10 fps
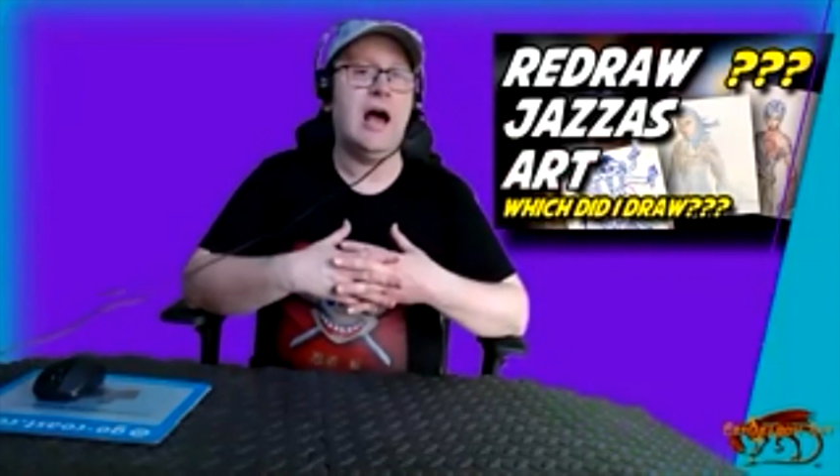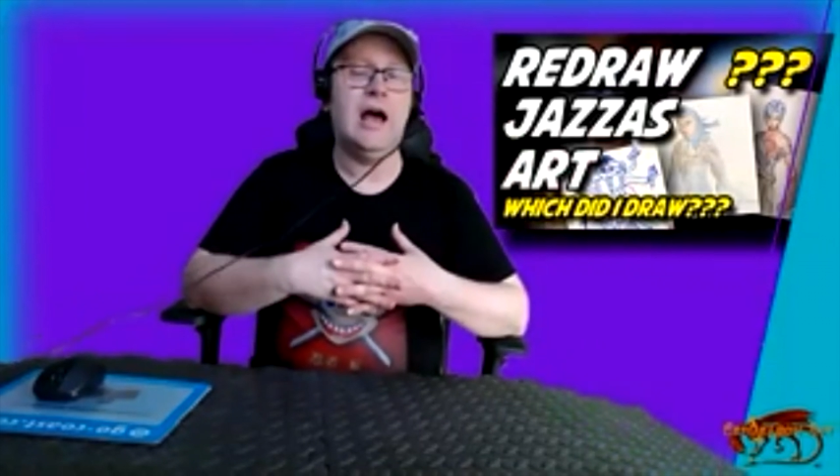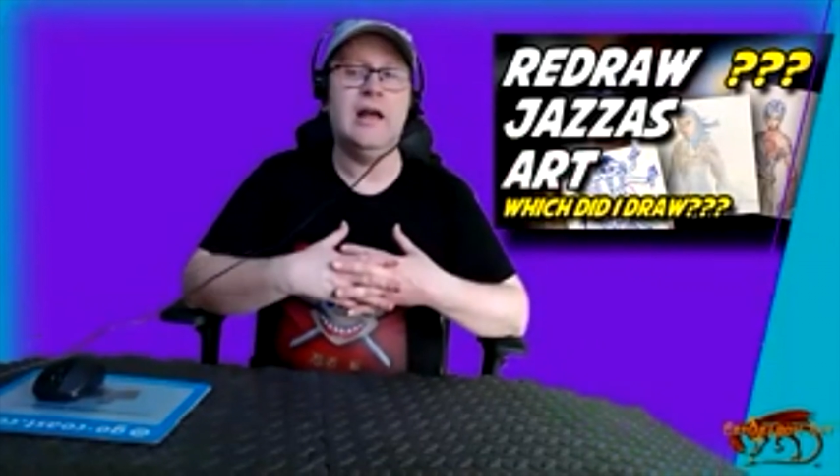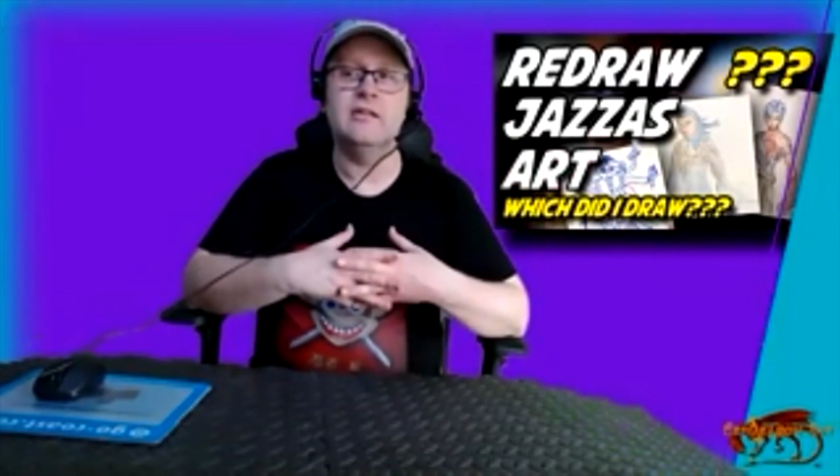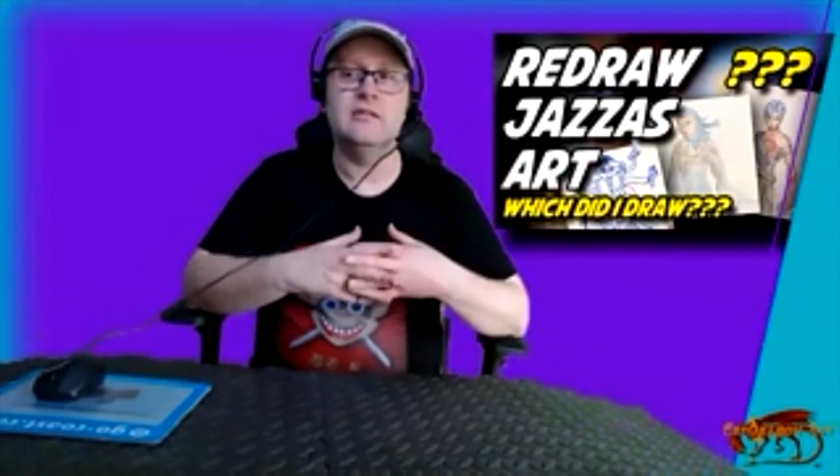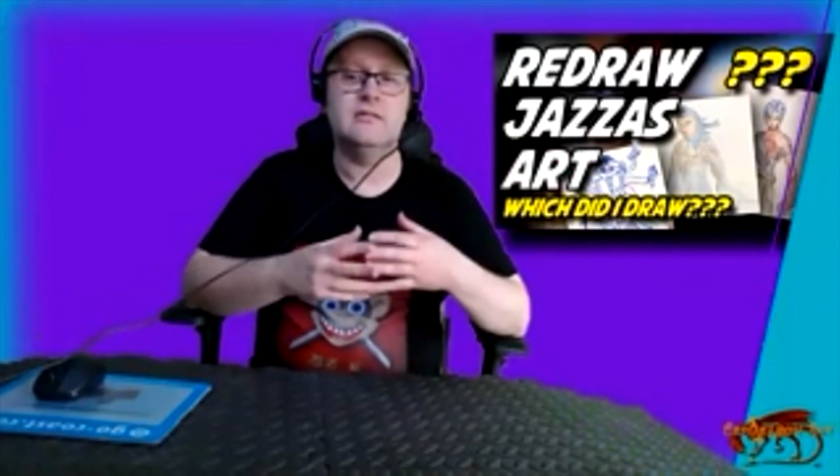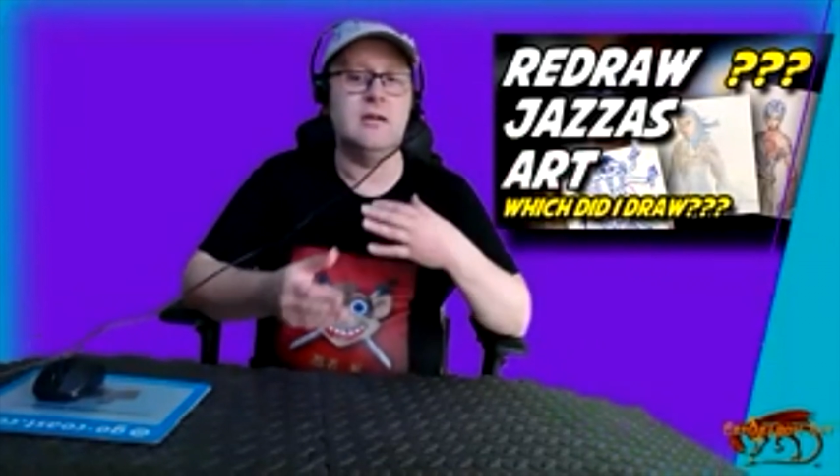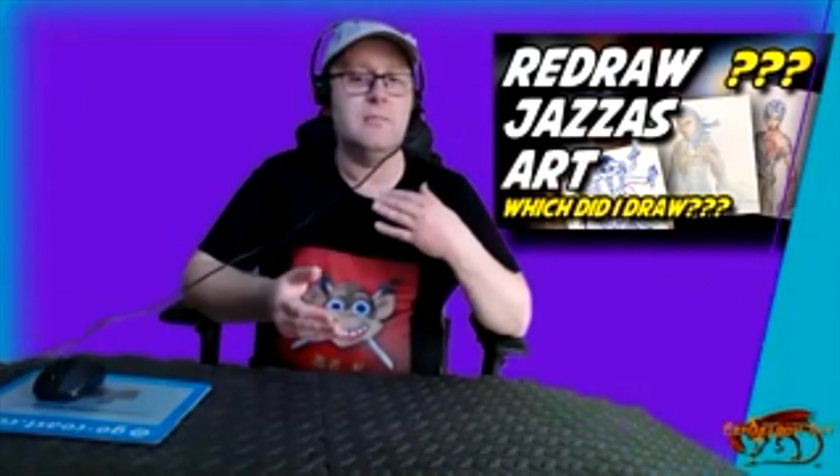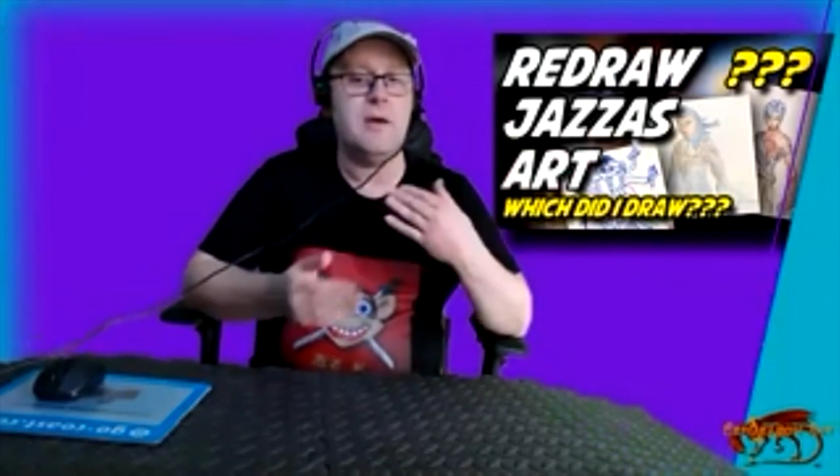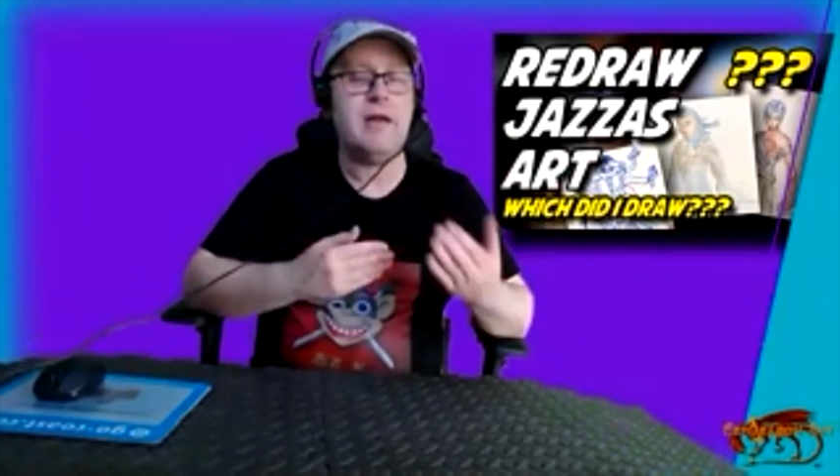and
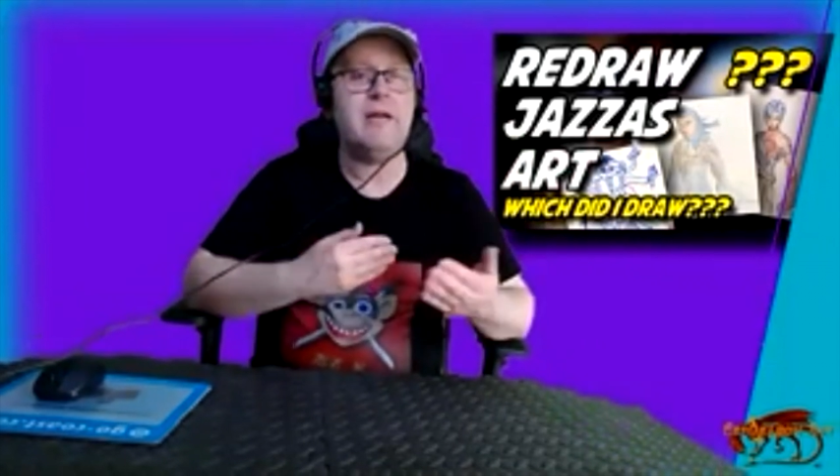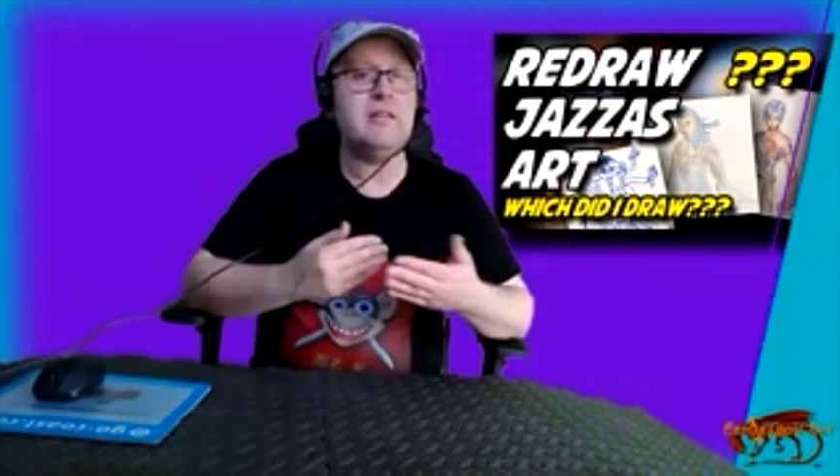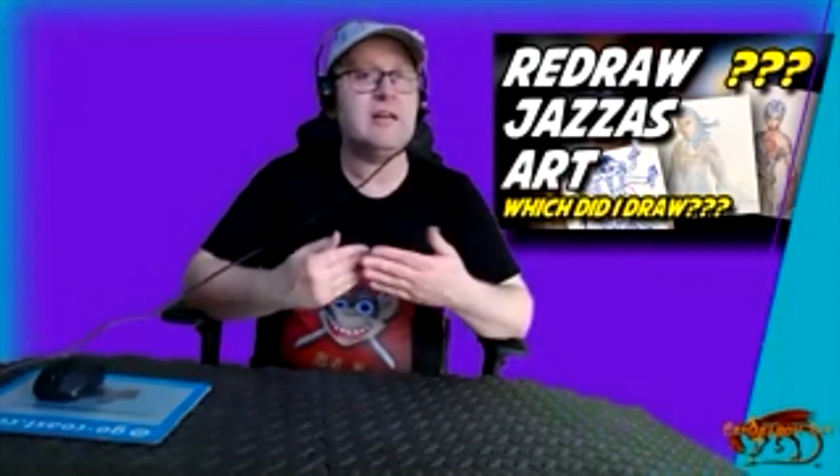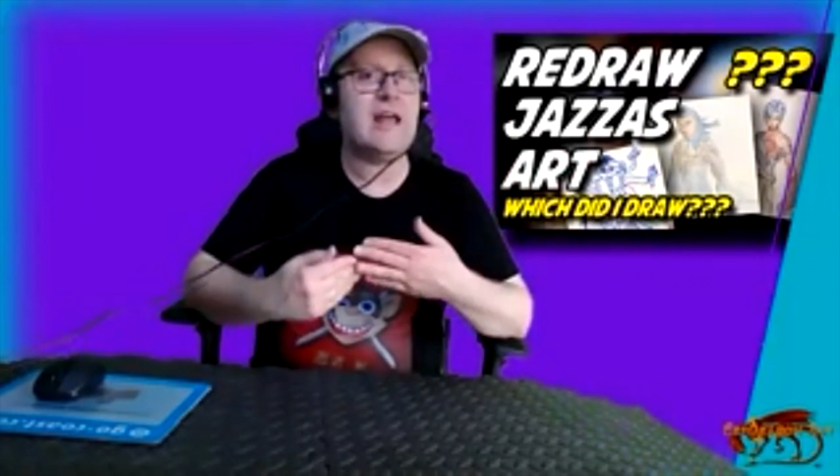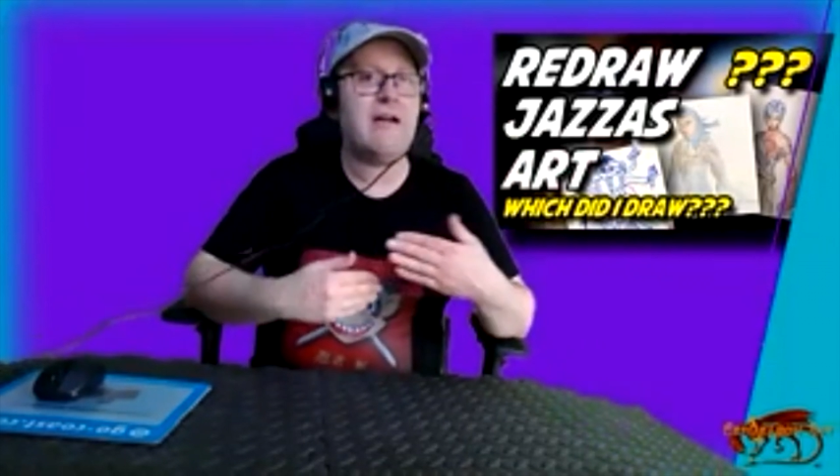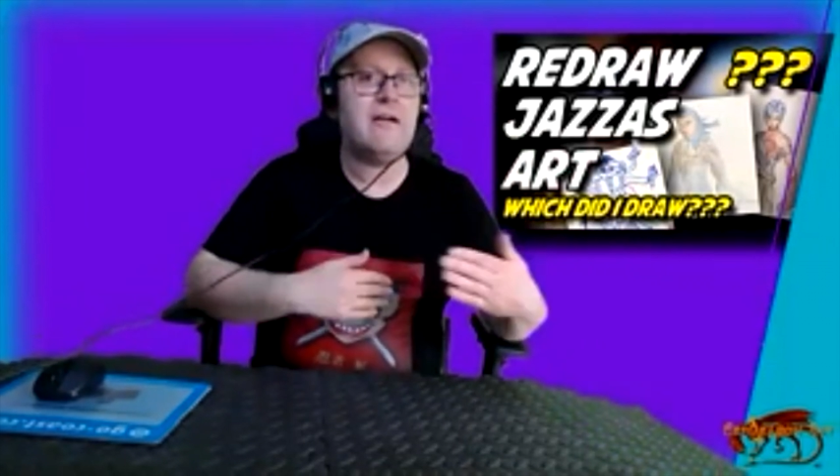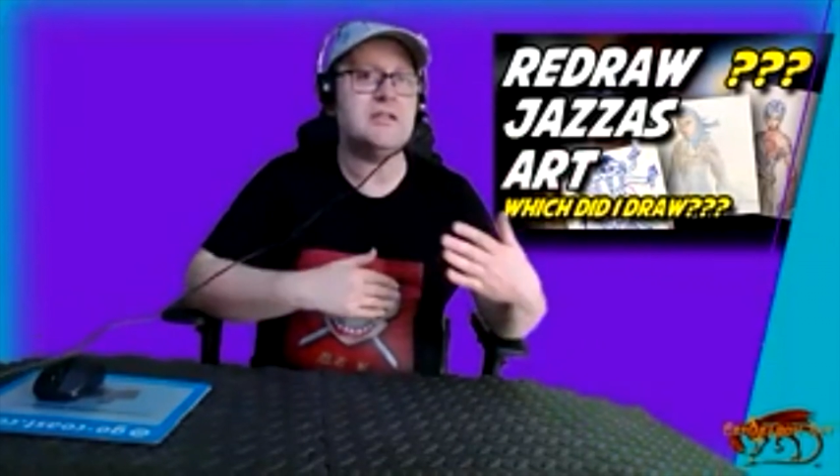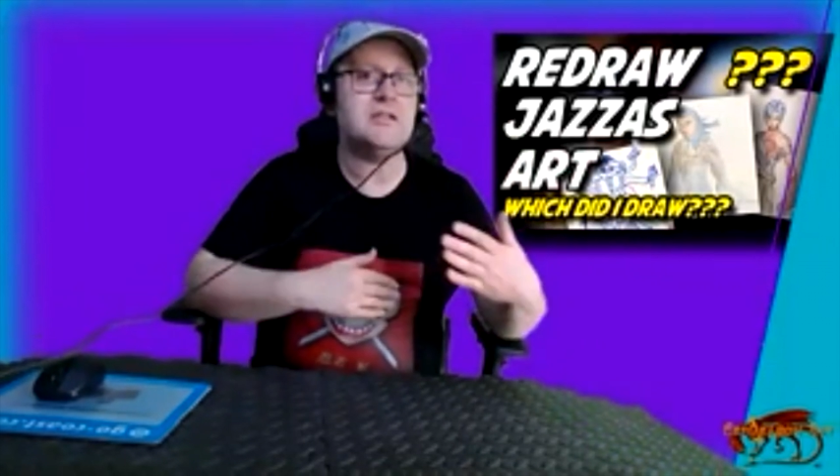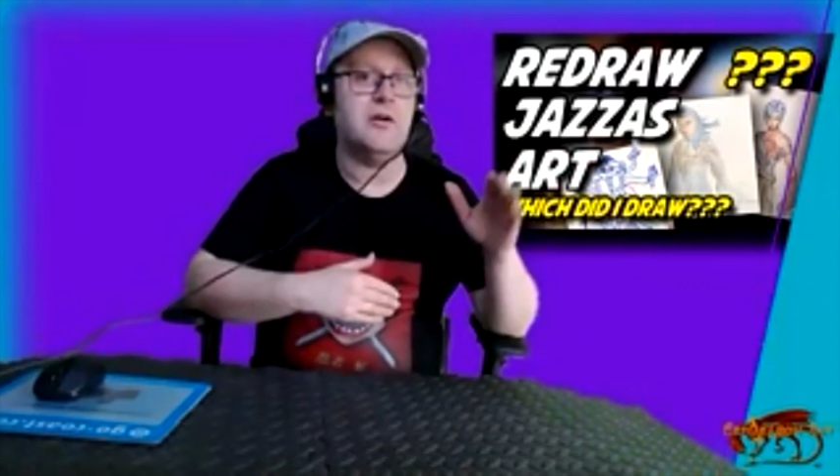comparing the character